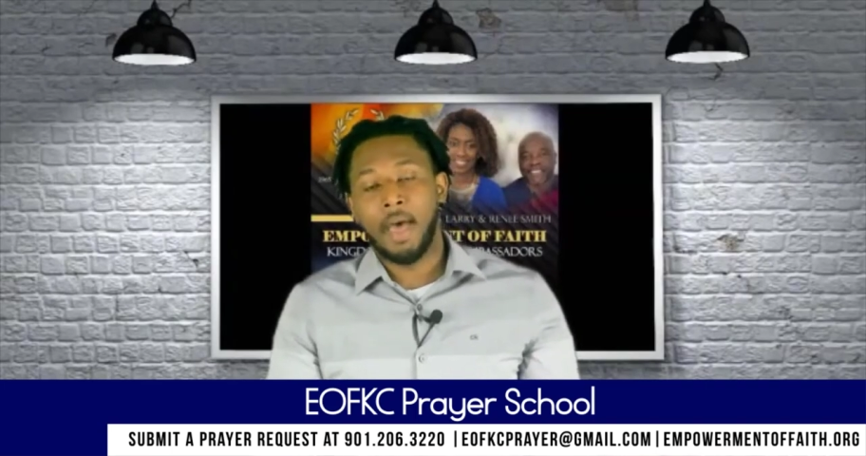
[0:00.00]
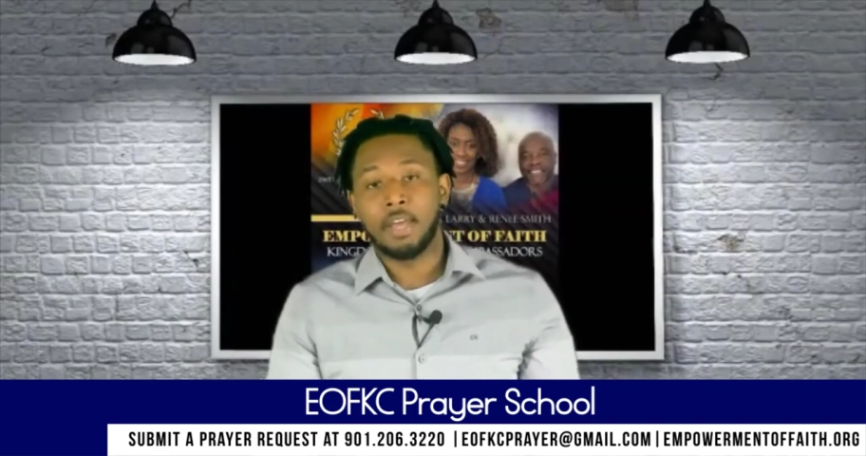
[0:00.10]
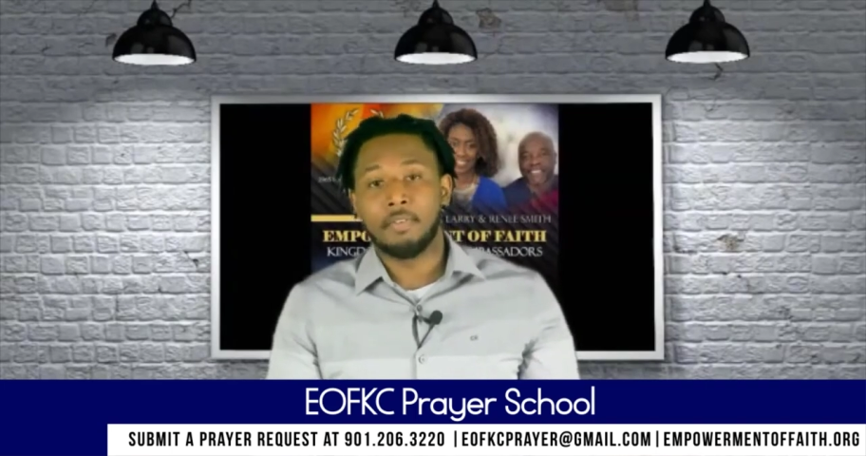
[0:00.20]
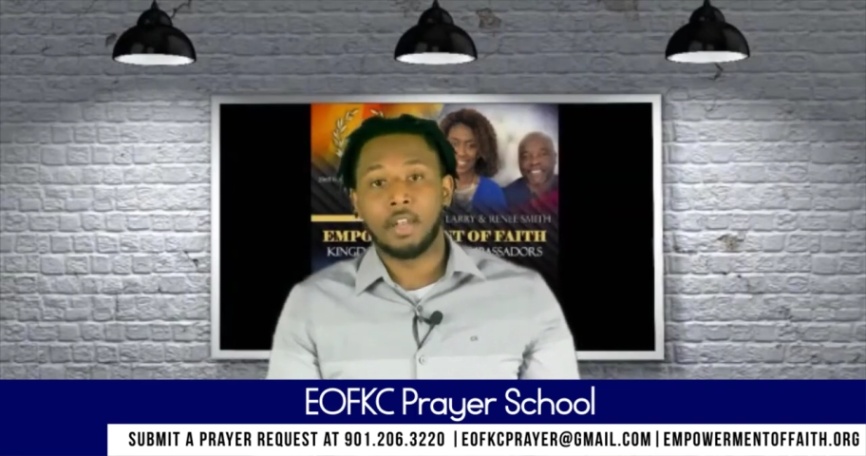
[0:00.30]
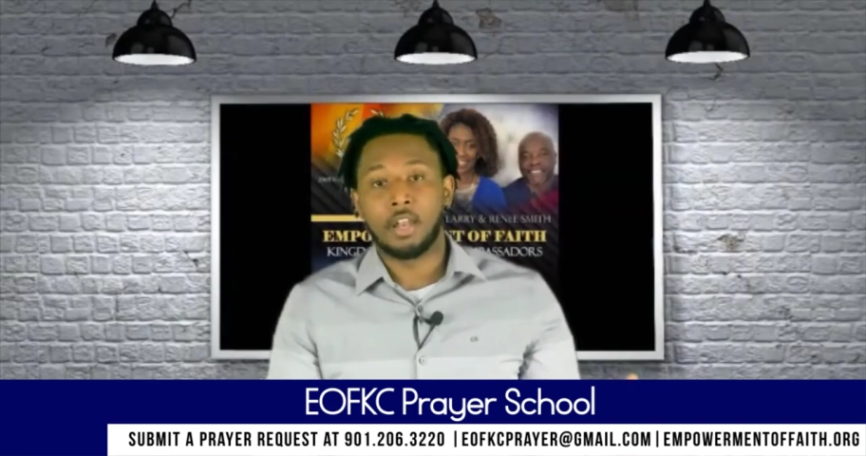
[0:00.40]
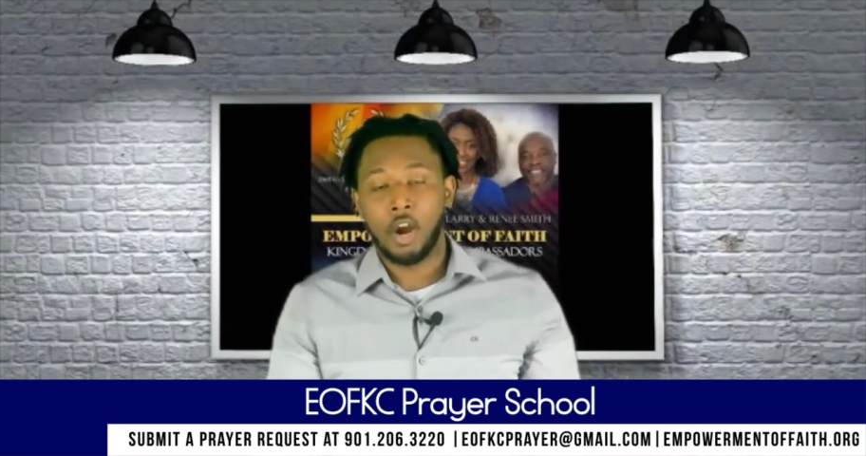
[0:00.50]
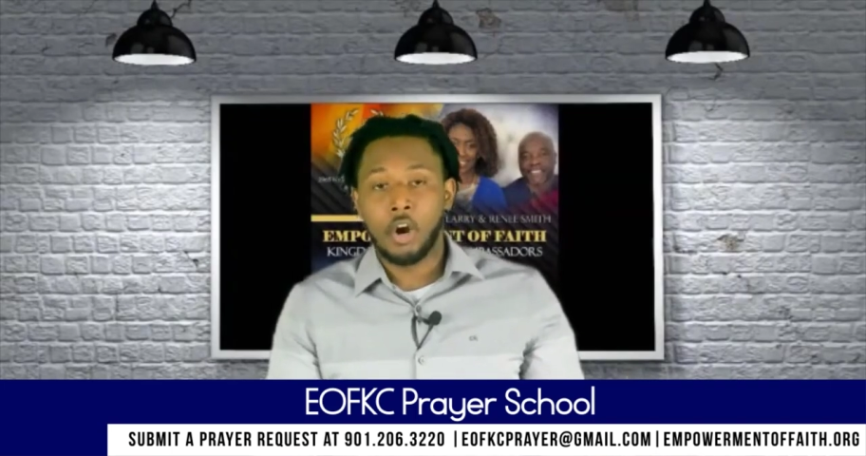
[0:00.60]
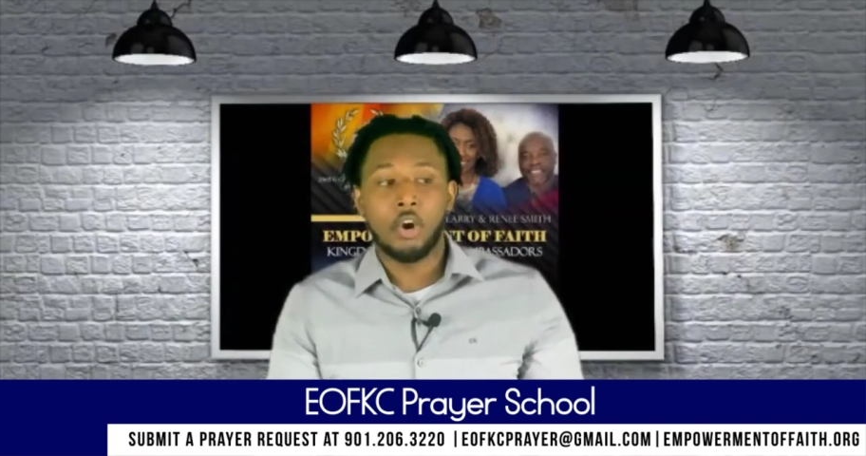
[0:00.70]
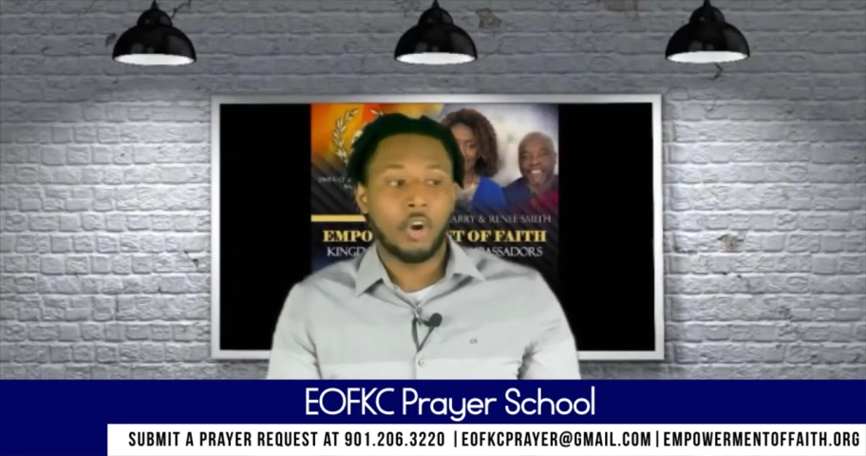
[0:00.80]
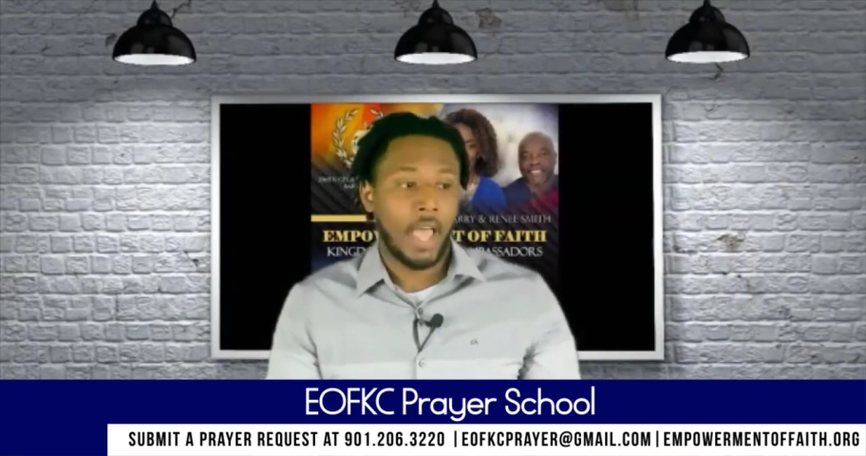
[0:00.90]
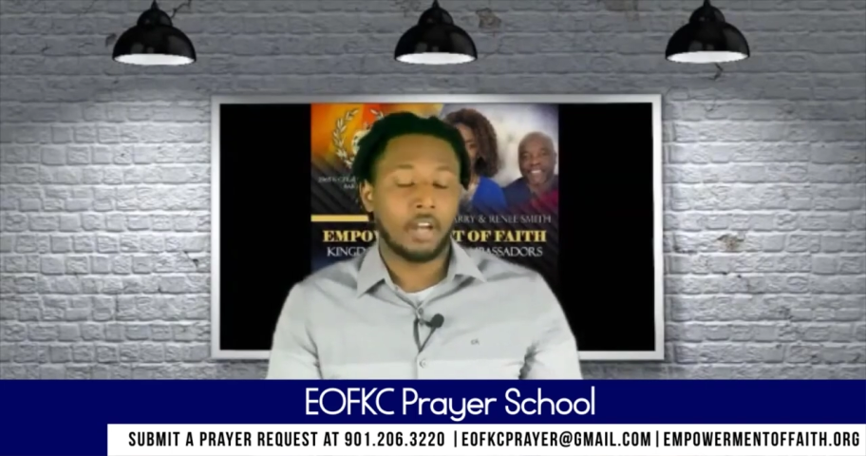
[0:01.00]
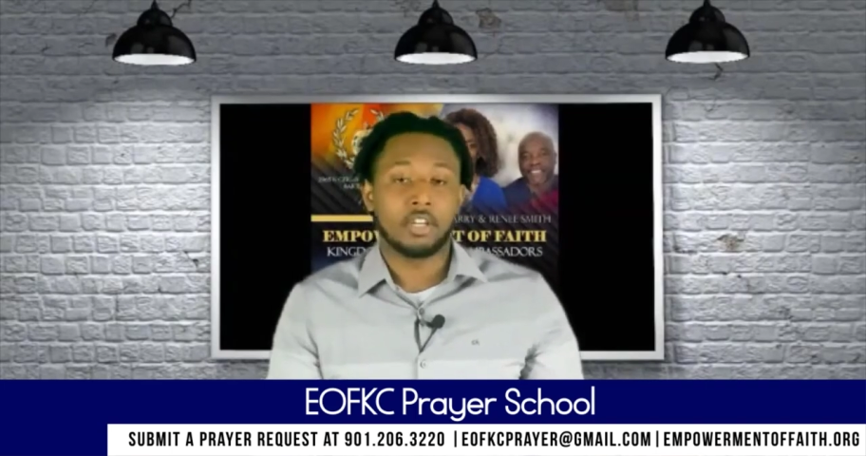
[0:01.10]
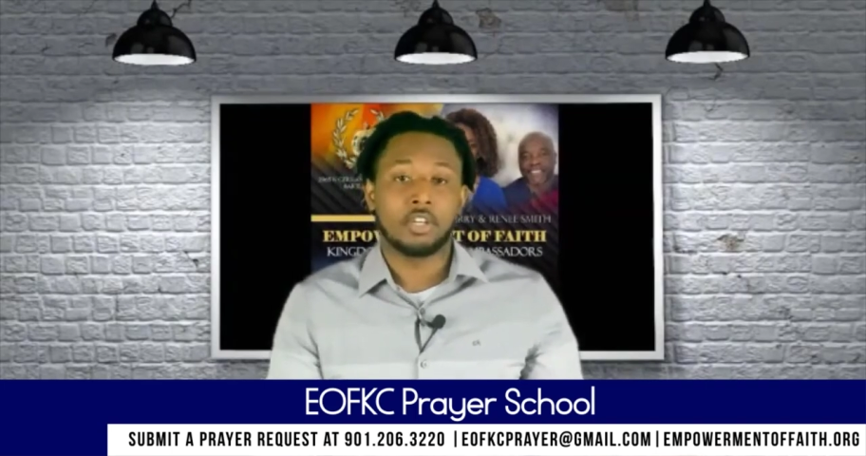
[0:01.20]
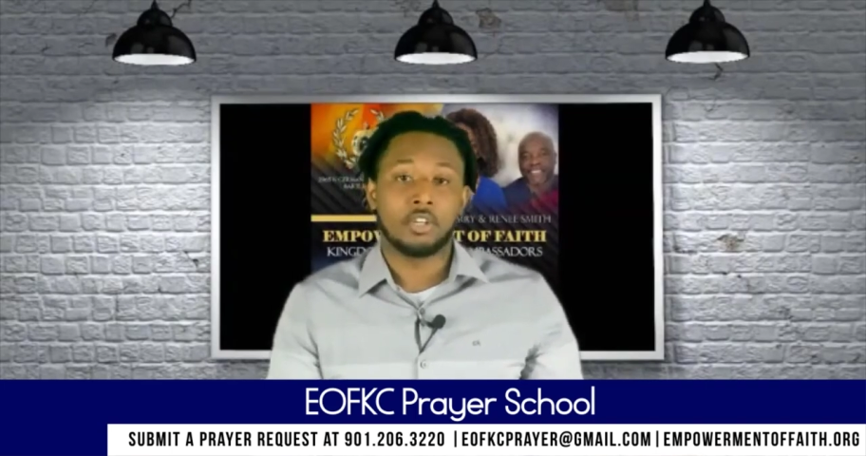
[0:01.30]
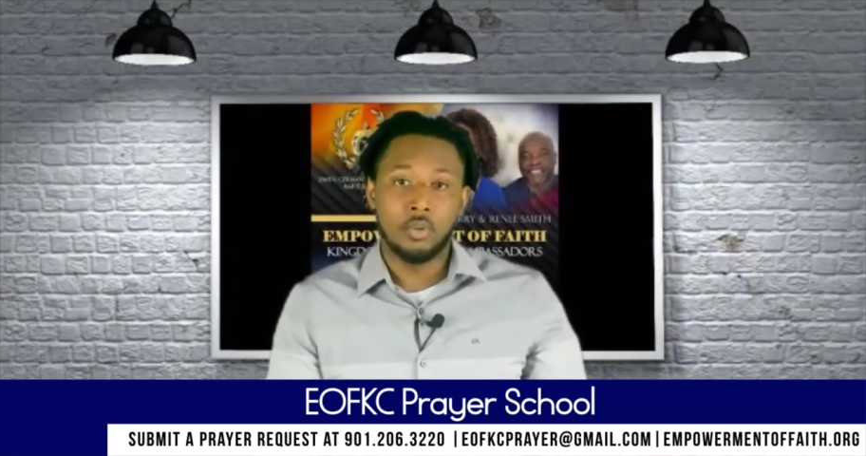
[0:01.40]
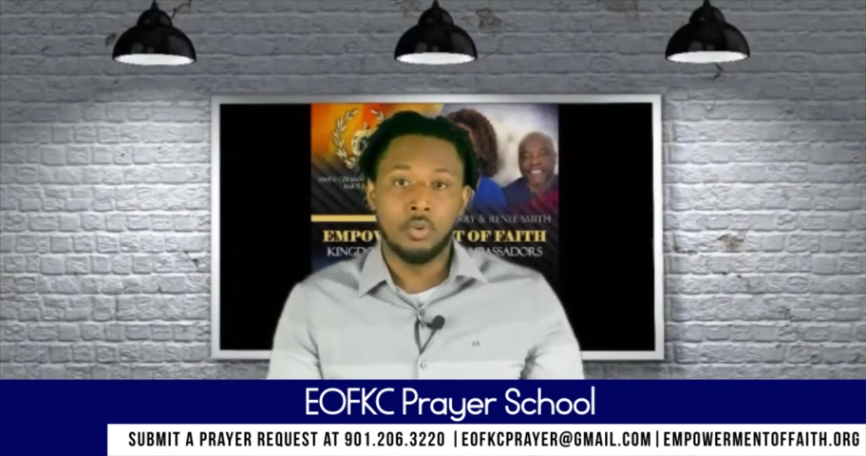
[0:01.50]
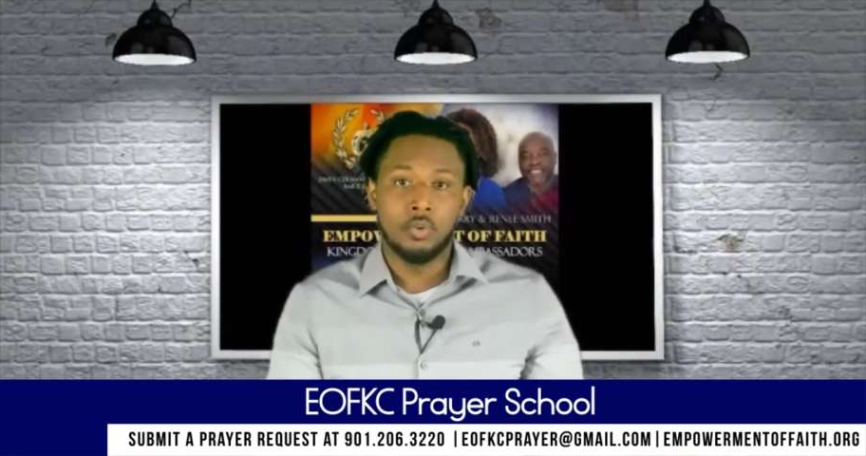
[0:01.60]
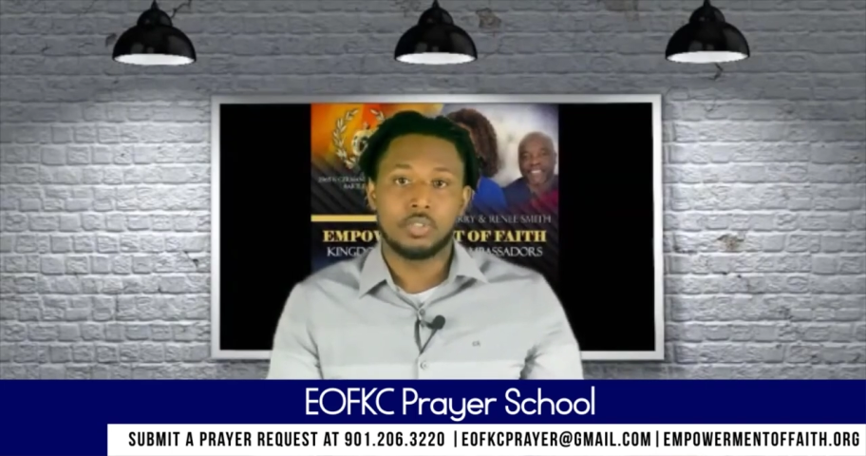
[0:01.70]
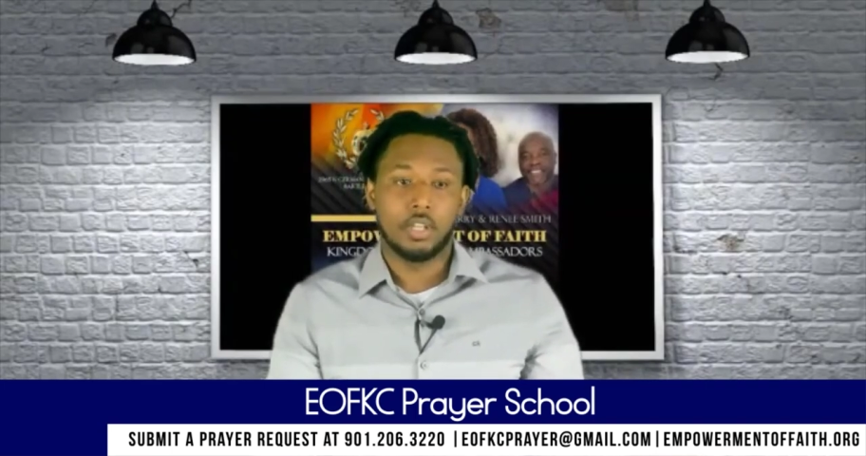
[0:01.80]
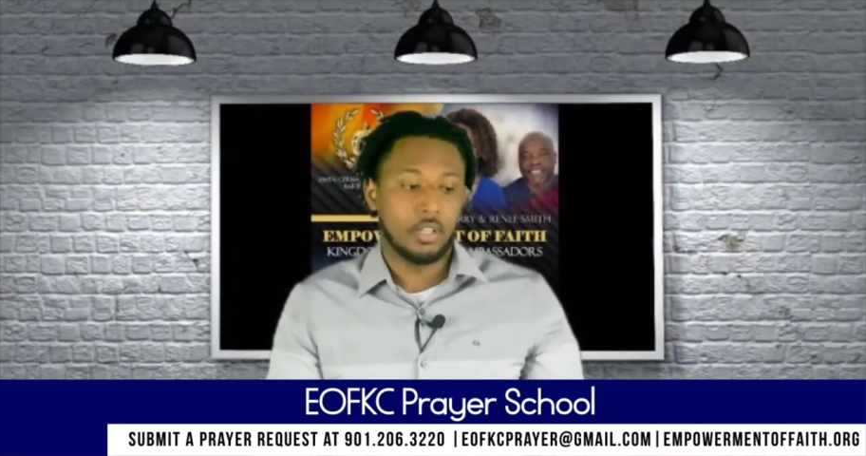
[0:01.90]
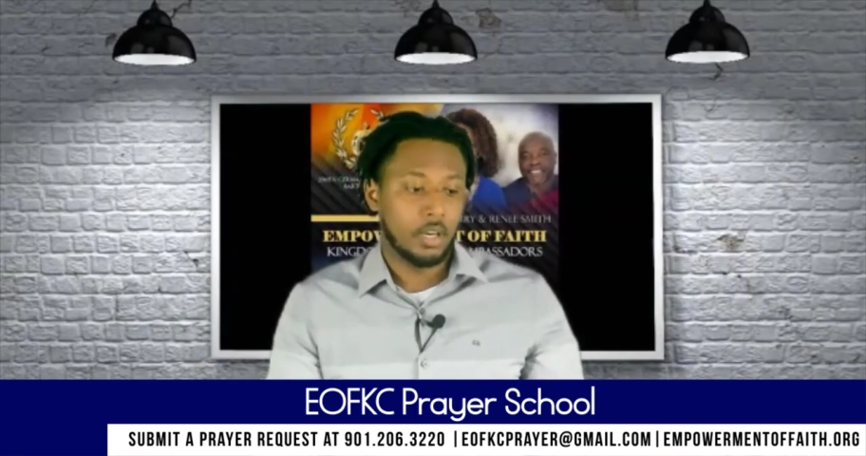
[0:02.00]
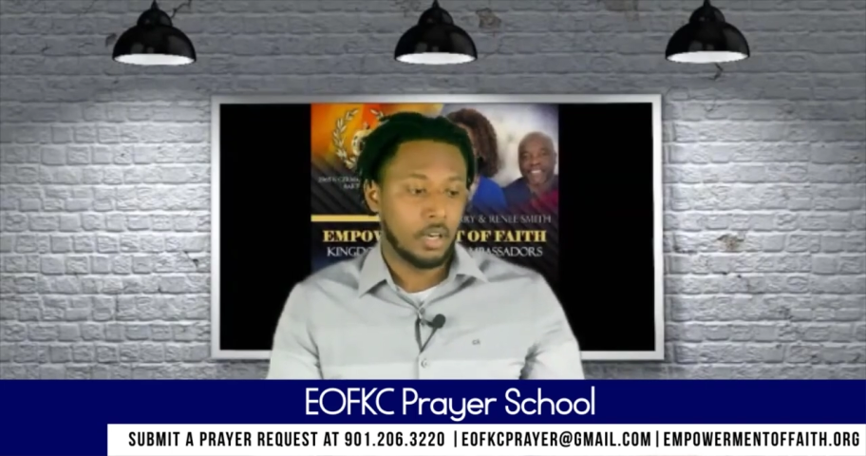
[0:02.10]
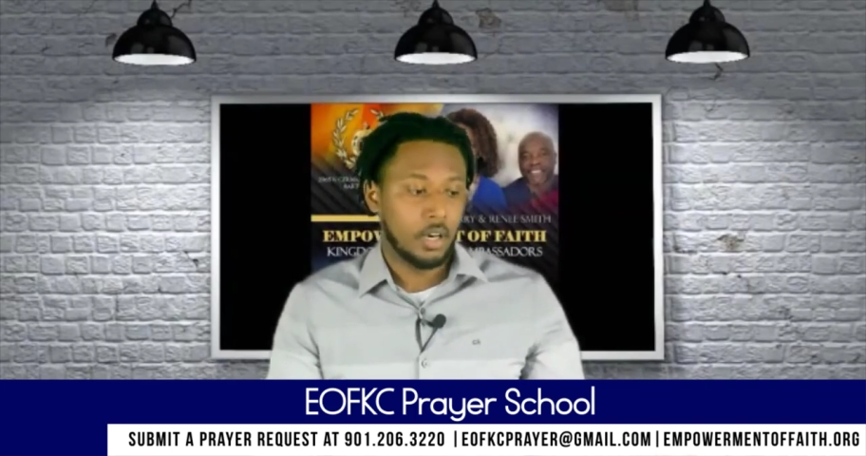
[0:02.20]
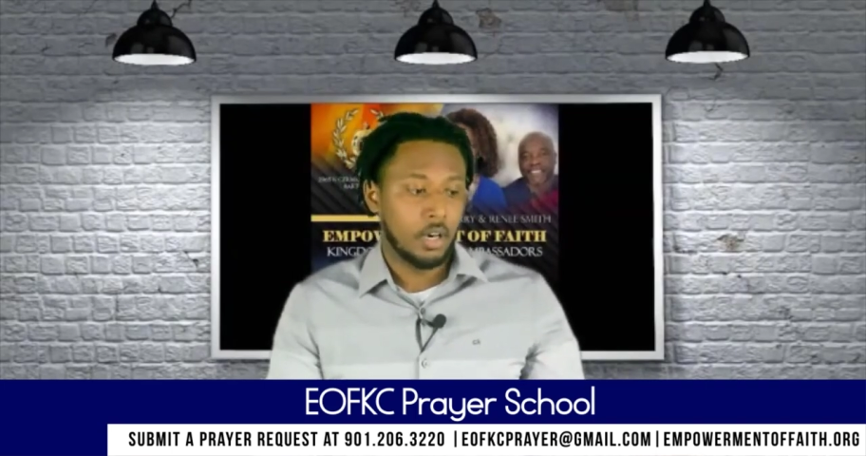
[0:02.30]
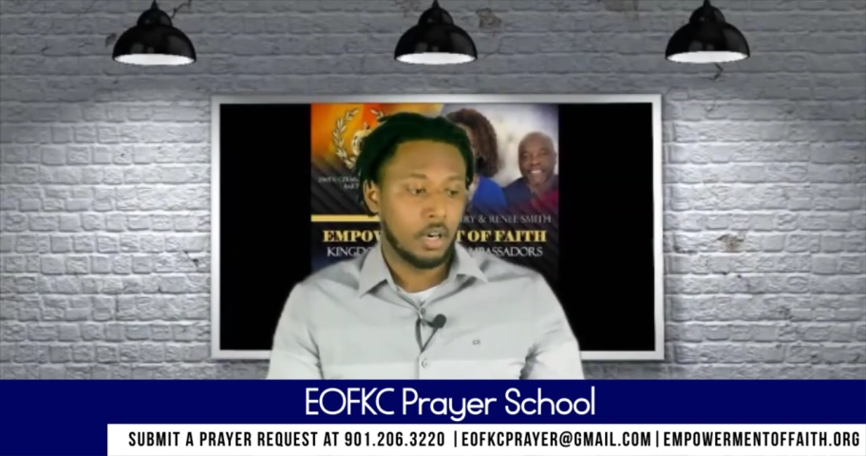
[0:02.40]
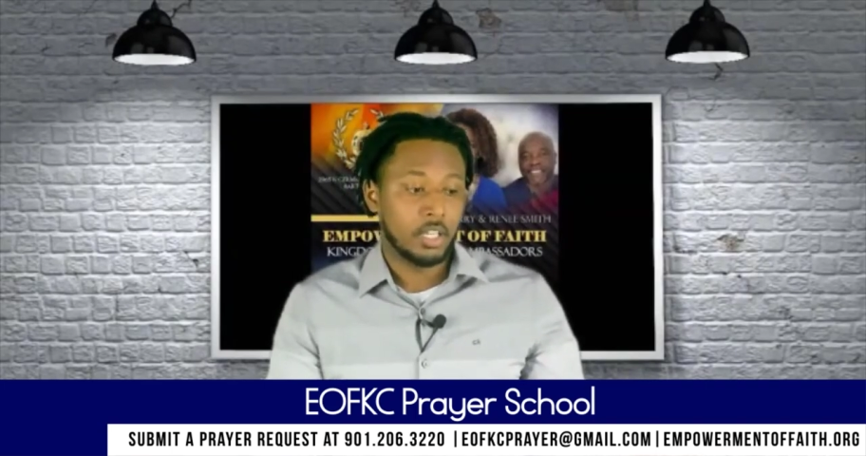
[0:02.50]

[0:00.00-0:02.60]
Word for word: I never learned how to use the uh,